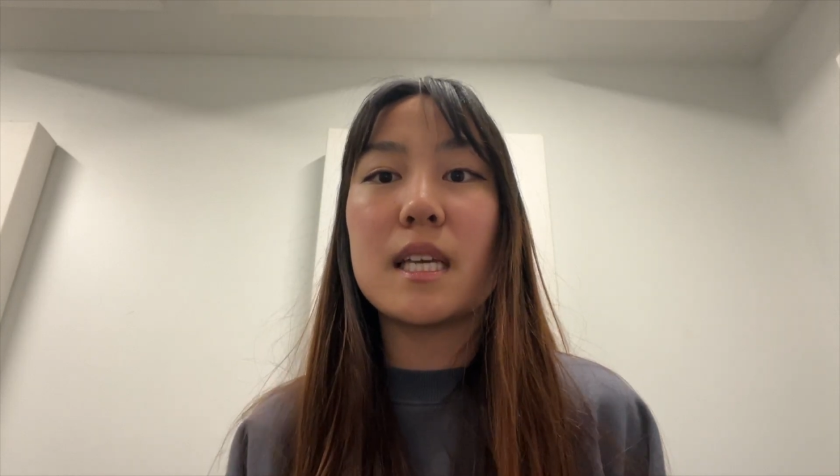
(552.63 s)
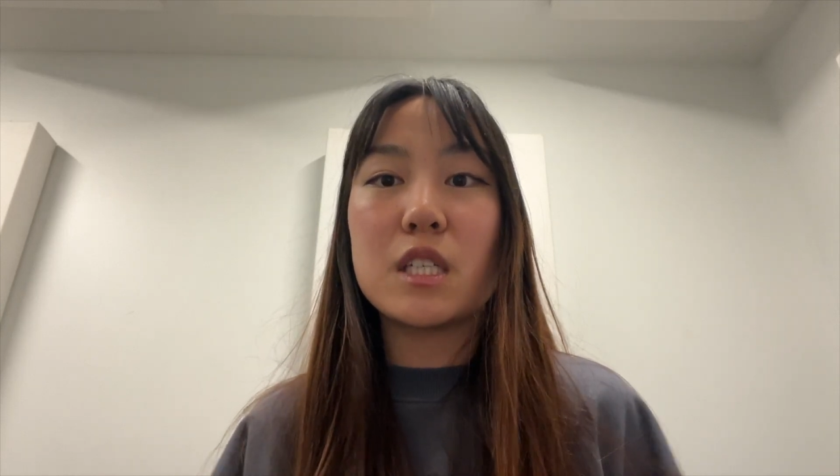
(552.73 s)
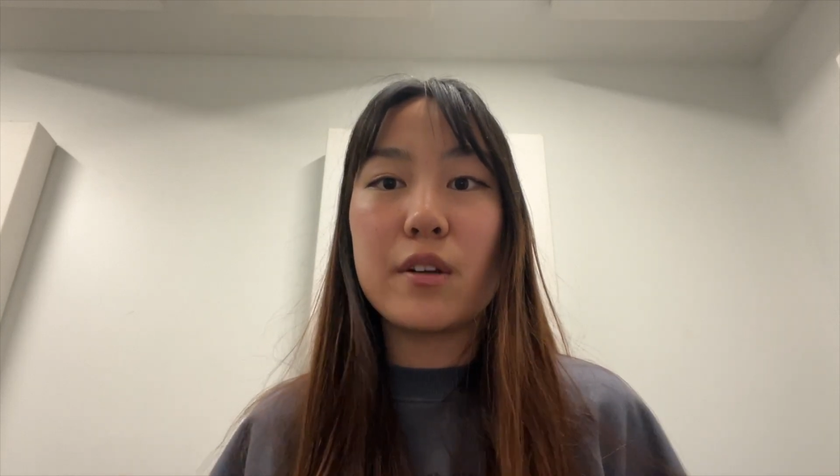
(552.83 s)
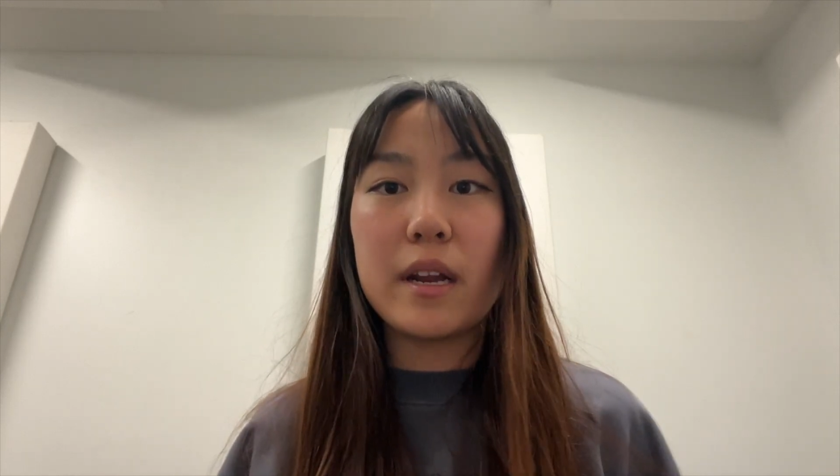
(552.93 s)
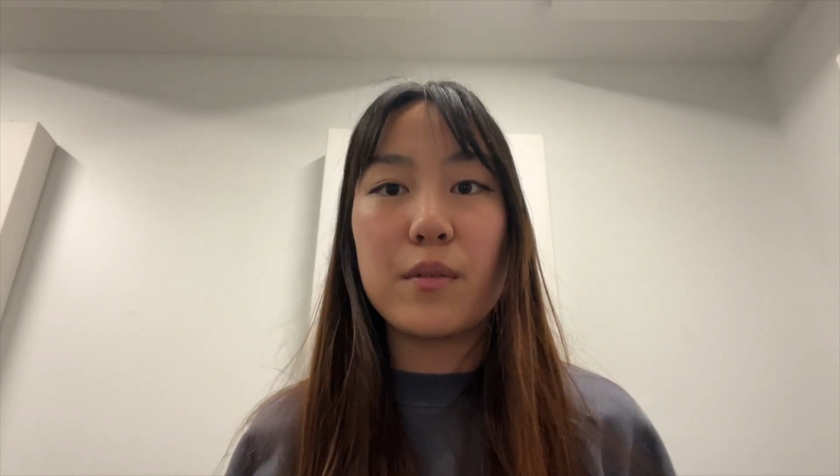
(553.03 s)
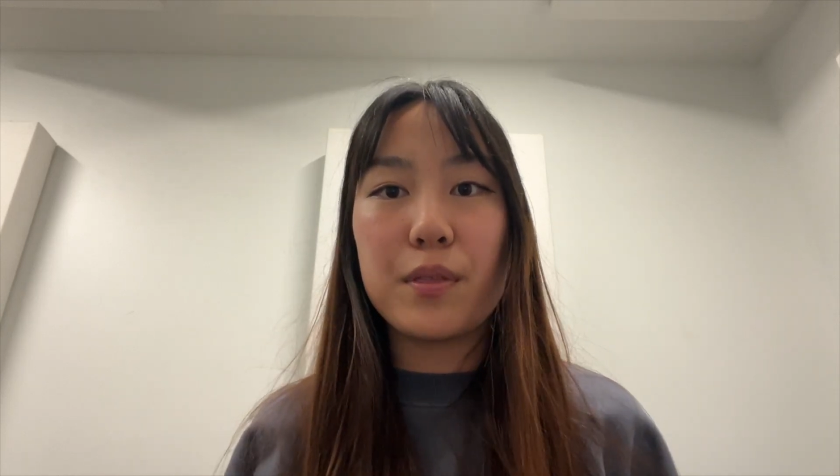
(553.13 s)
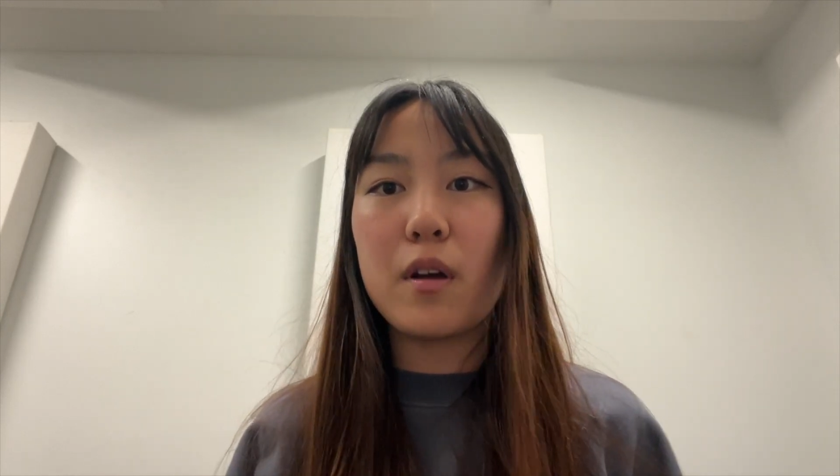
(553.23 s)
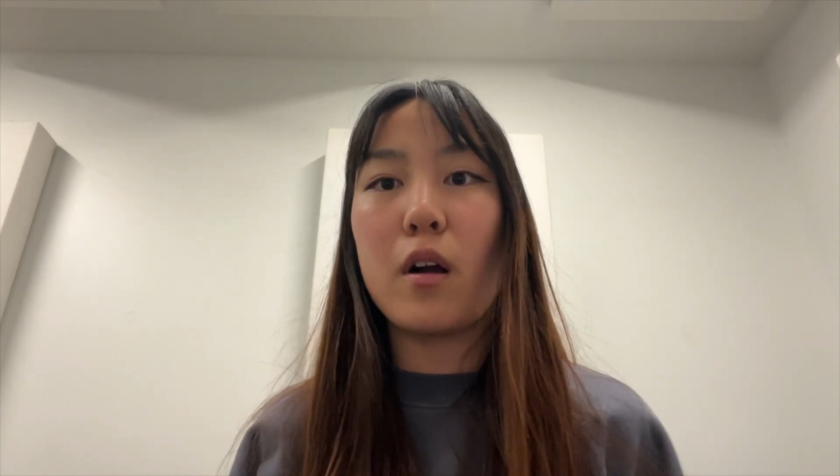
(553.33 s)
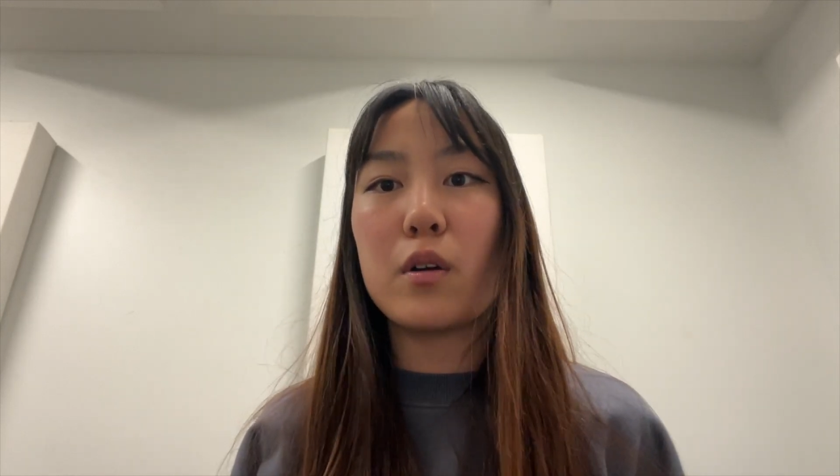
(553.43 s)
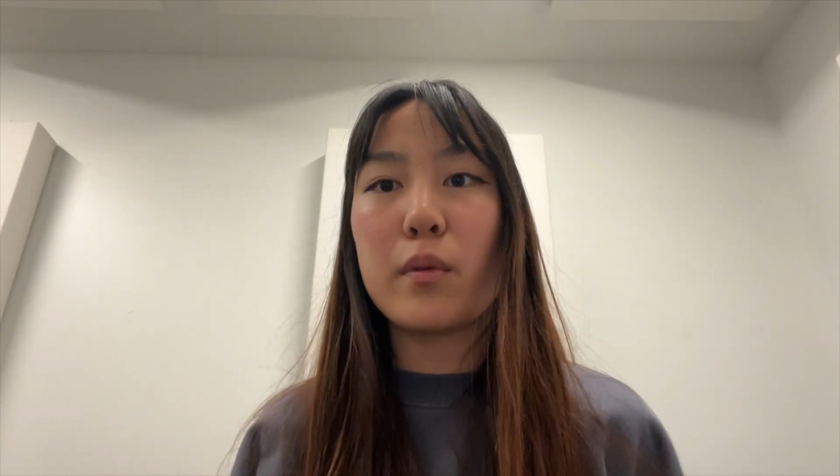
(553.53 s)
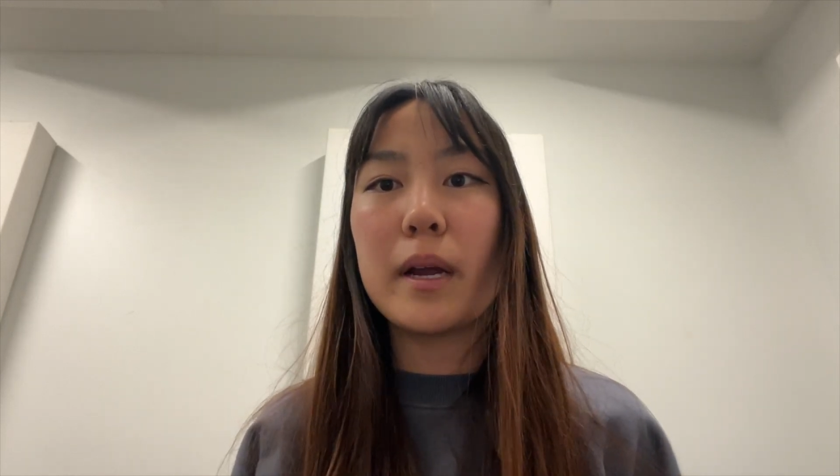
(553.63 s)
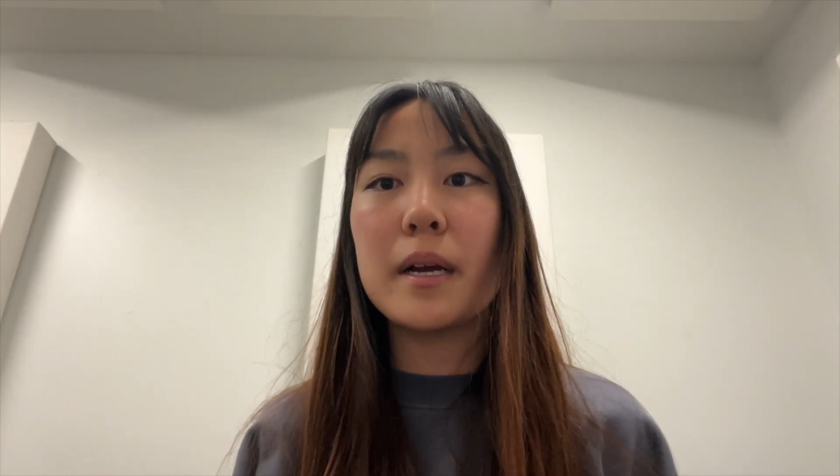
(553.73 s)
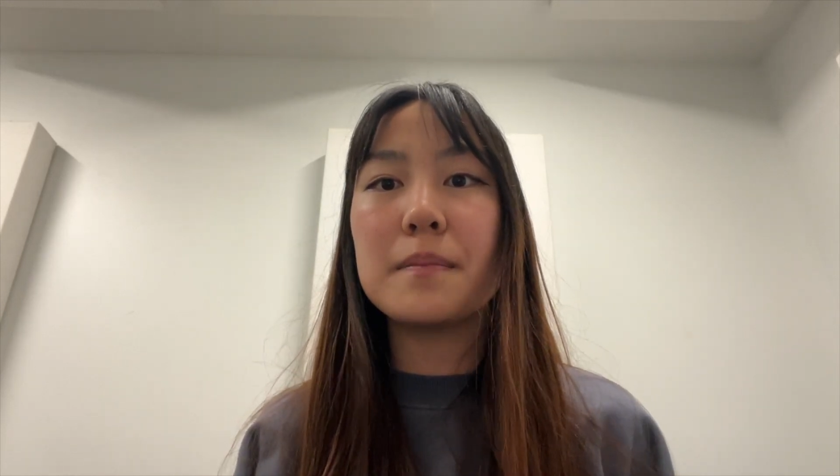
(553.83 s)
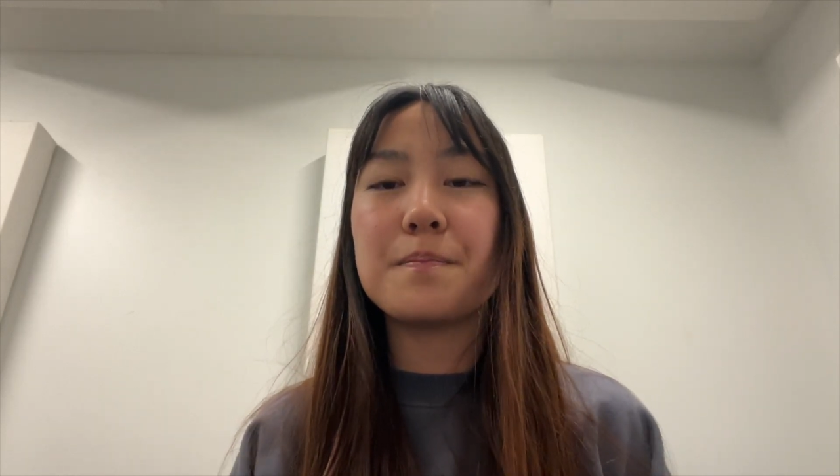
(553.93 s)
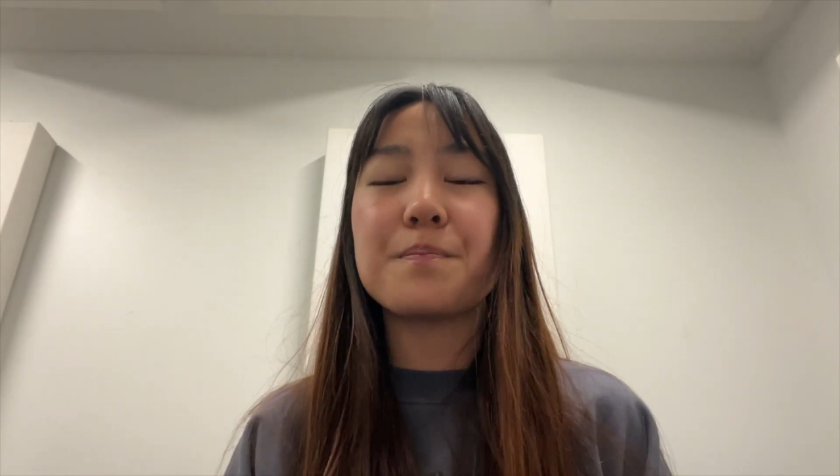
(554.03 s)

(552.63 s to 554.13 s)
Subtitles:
integrating with the hardware.